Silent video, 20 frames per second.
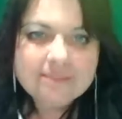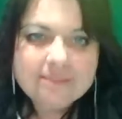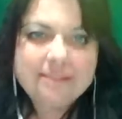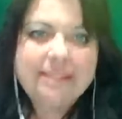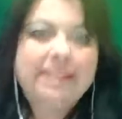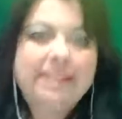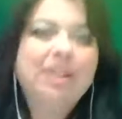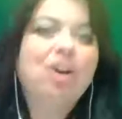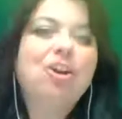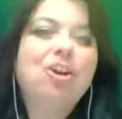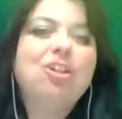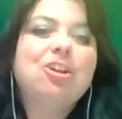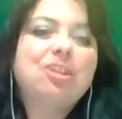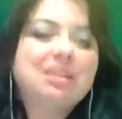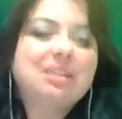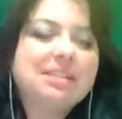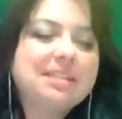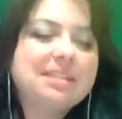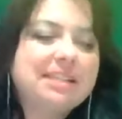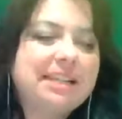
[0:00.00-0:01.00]
In all
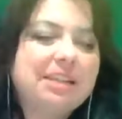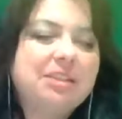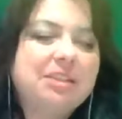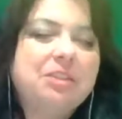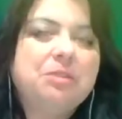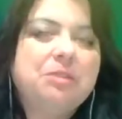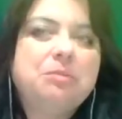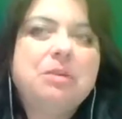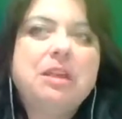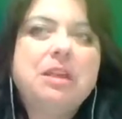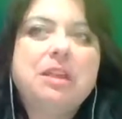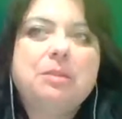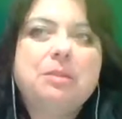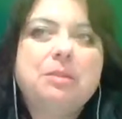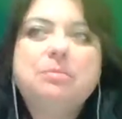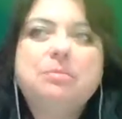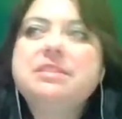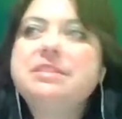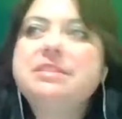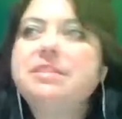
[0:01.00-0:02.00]
honesty, in the, in the
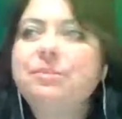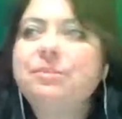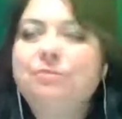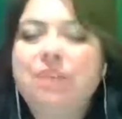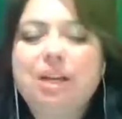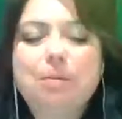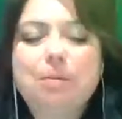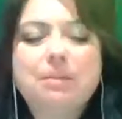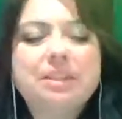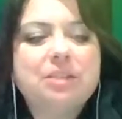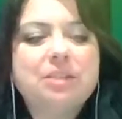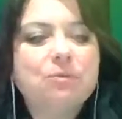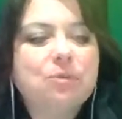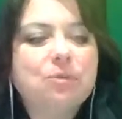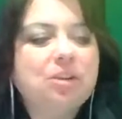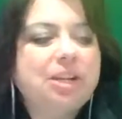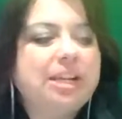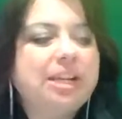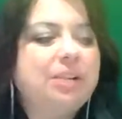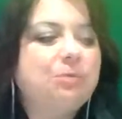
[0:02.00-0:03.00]
business environment that
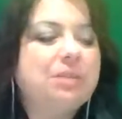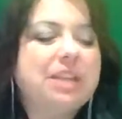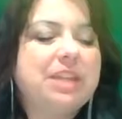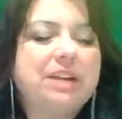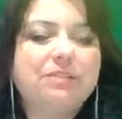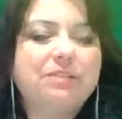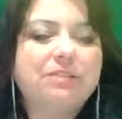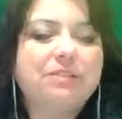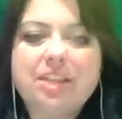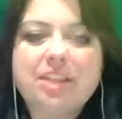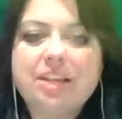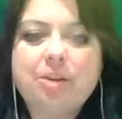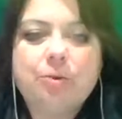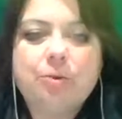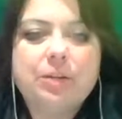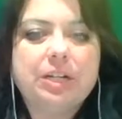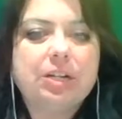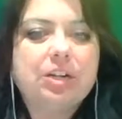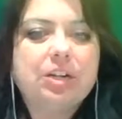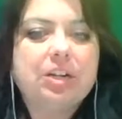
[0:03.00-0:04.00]
we're in, with everything
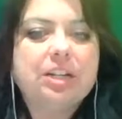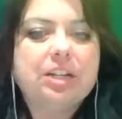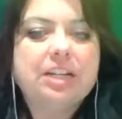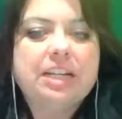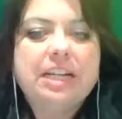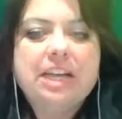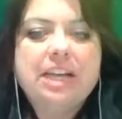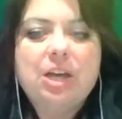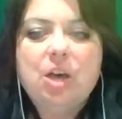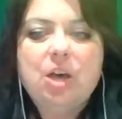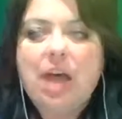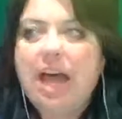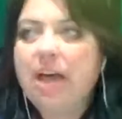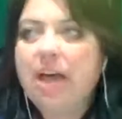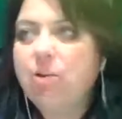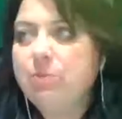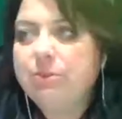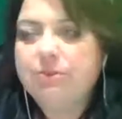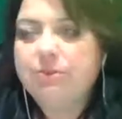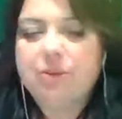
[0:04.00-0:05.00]
going on, how
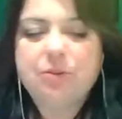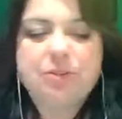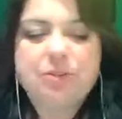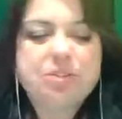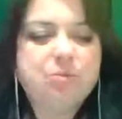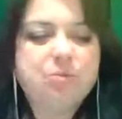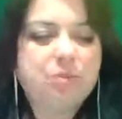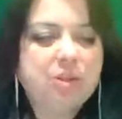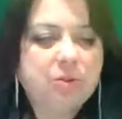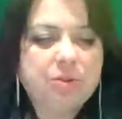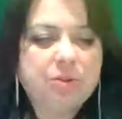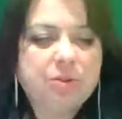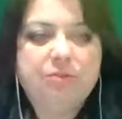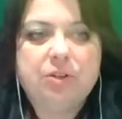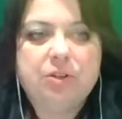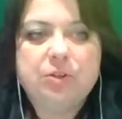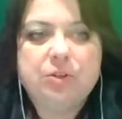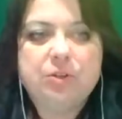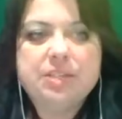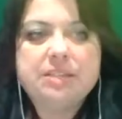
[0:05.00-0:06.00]
do we focus? Where do we
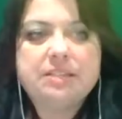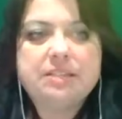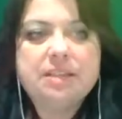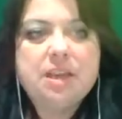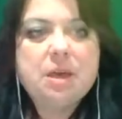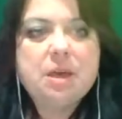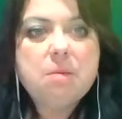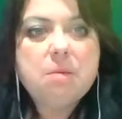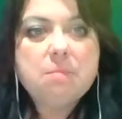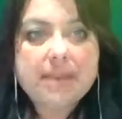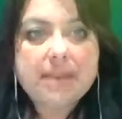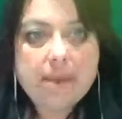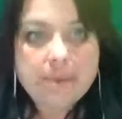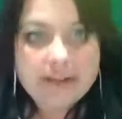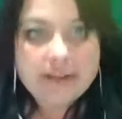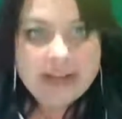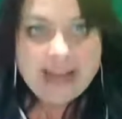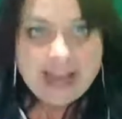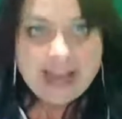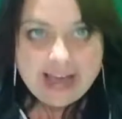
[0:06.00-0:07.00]
focus? Being able
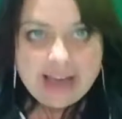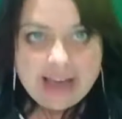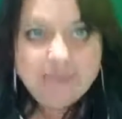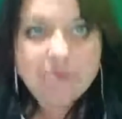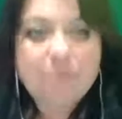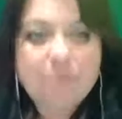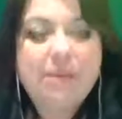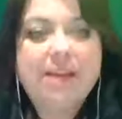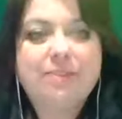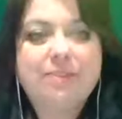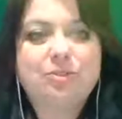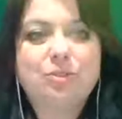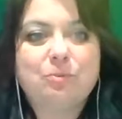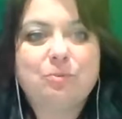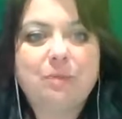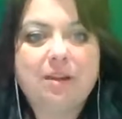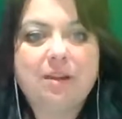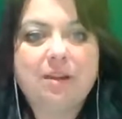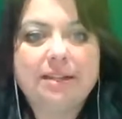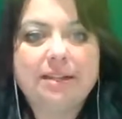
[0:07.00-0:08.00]
to have a
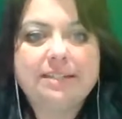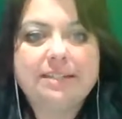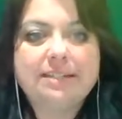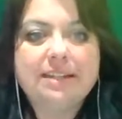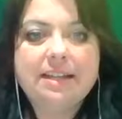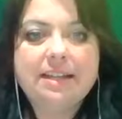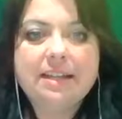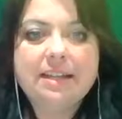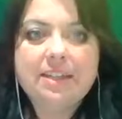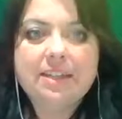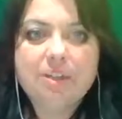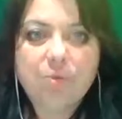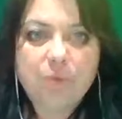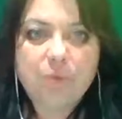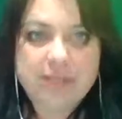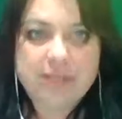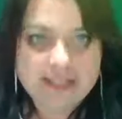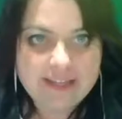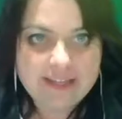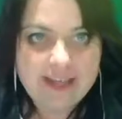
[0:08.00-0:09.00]
mastermind that
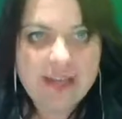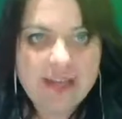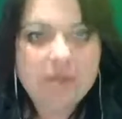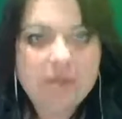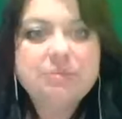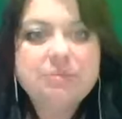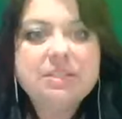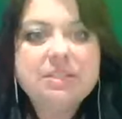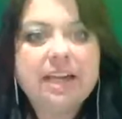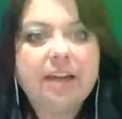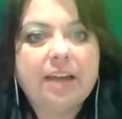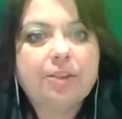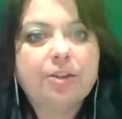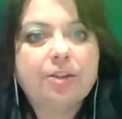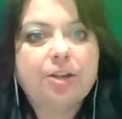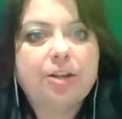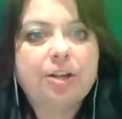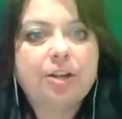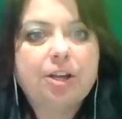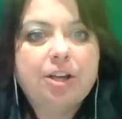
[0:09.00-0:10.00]
we can come
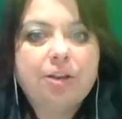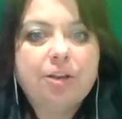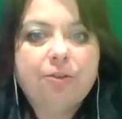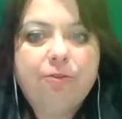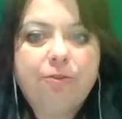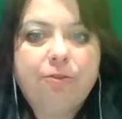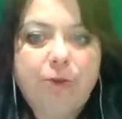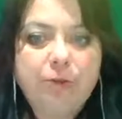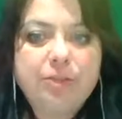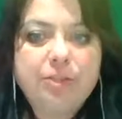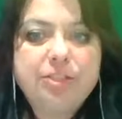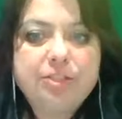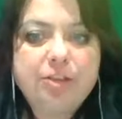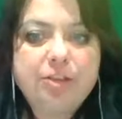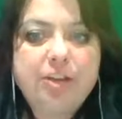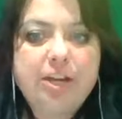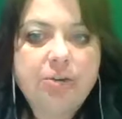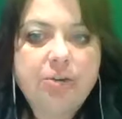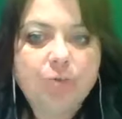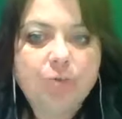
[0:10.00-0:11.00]
together focus
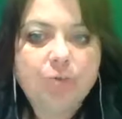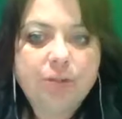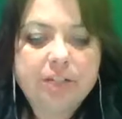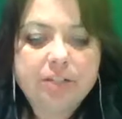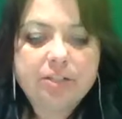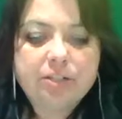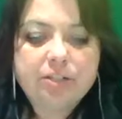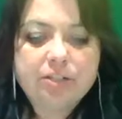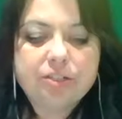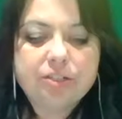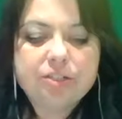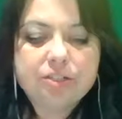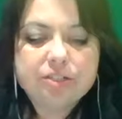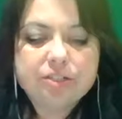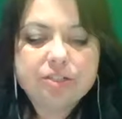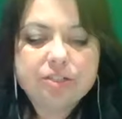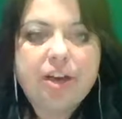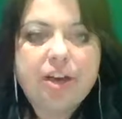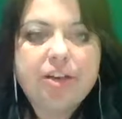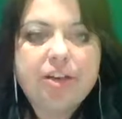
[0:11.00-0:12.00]
on a real
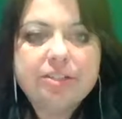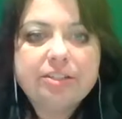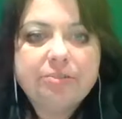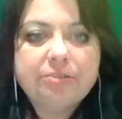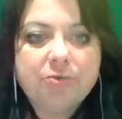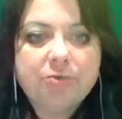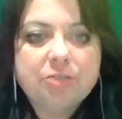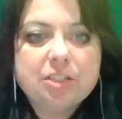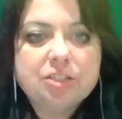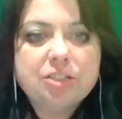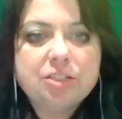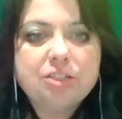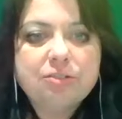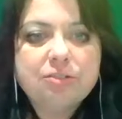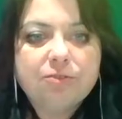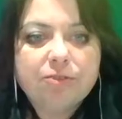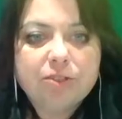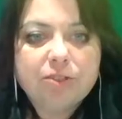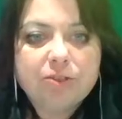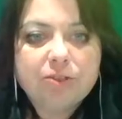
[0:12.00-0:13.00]
solid vision
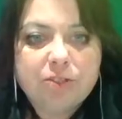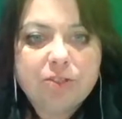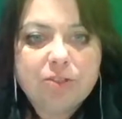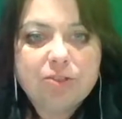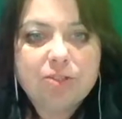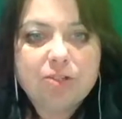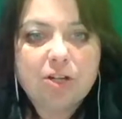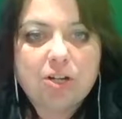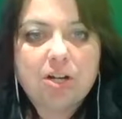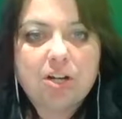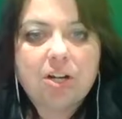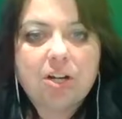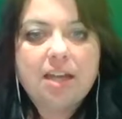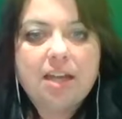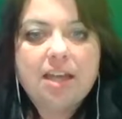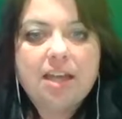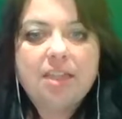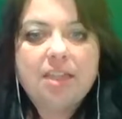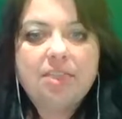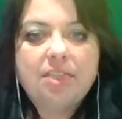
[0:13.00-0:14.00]
for the future
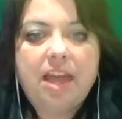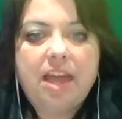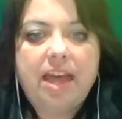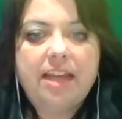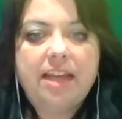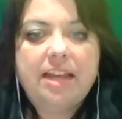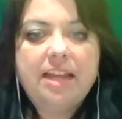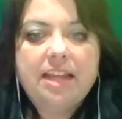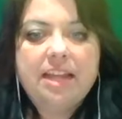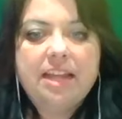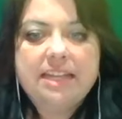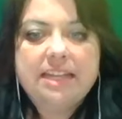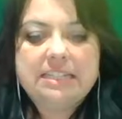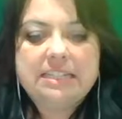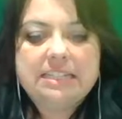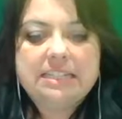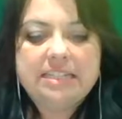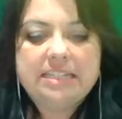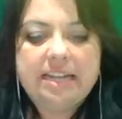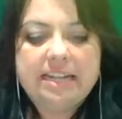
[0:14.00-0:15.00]
that
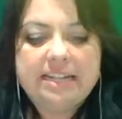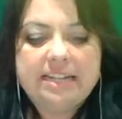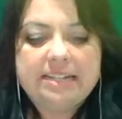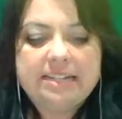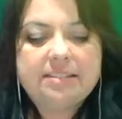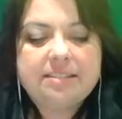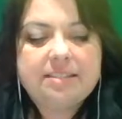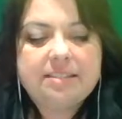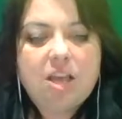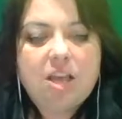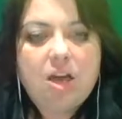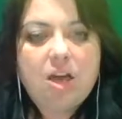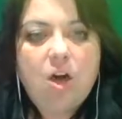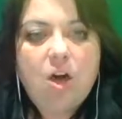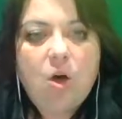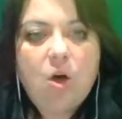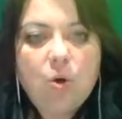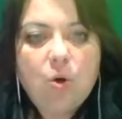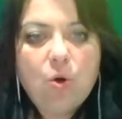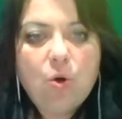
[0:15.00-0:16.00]
incites
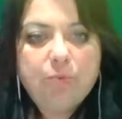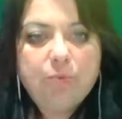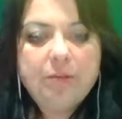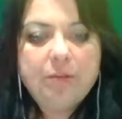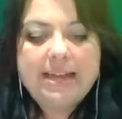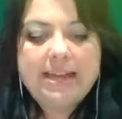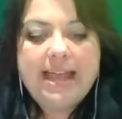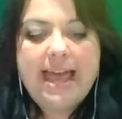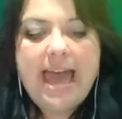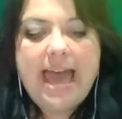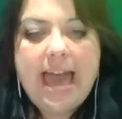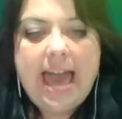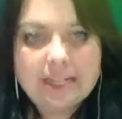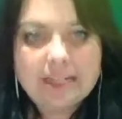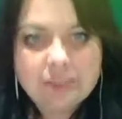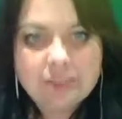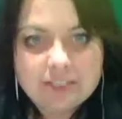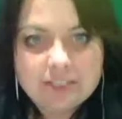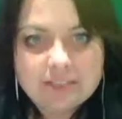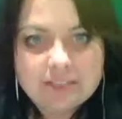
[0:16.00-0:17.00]
hope and
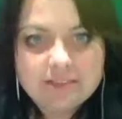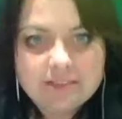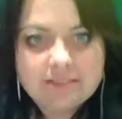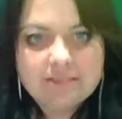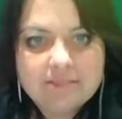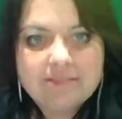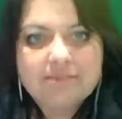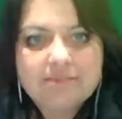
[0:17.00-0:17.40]
action